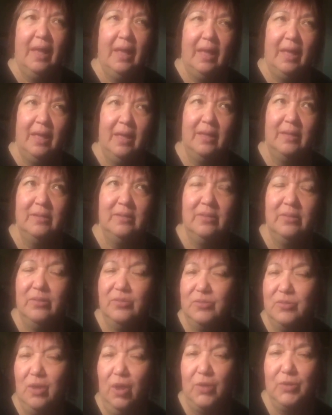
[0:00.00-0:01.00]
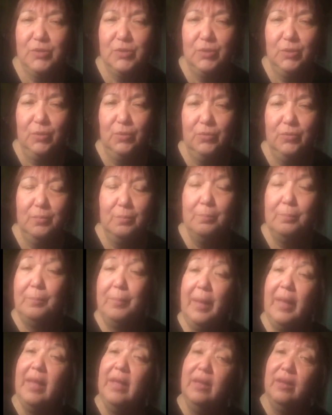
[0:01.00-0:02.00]
and there's also
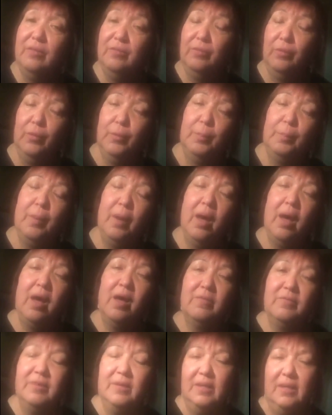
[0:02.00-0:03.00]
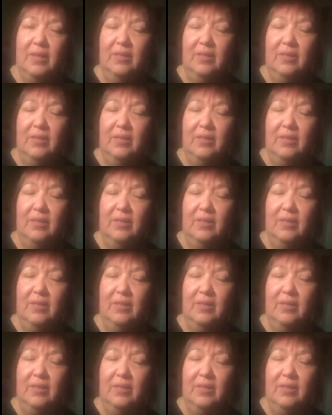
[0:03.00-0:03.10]
Bave or Bob,